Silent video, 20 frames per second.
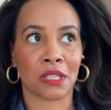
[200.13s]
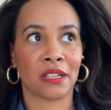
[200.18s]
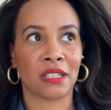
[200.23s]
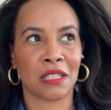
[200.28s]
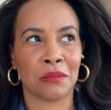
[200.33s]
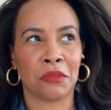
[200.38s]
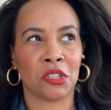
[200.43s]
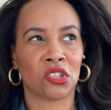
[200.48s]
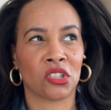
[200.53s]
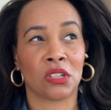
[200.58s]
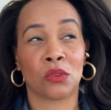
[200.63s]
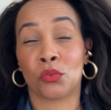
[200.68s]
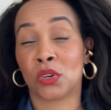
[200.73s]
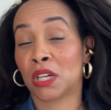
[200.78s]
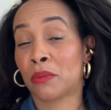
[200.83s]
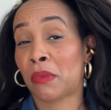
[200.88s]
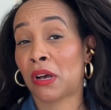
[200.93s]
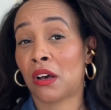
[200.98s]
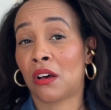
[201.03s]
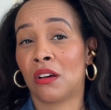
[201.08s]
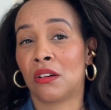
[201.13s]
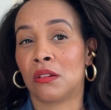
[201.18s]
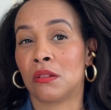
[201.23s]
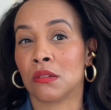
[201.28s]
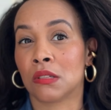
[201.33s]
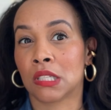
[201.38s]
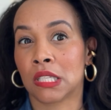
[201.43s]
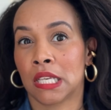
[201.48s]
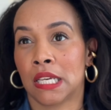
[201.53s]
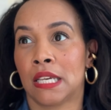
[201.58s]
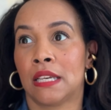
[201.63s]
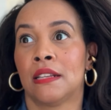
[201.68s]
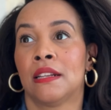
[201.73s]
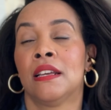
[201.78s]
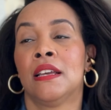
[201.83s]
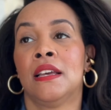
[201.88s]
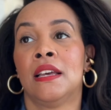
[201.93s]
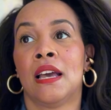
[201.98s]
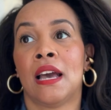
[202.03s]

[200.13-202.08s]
I did mention in one of my hauls that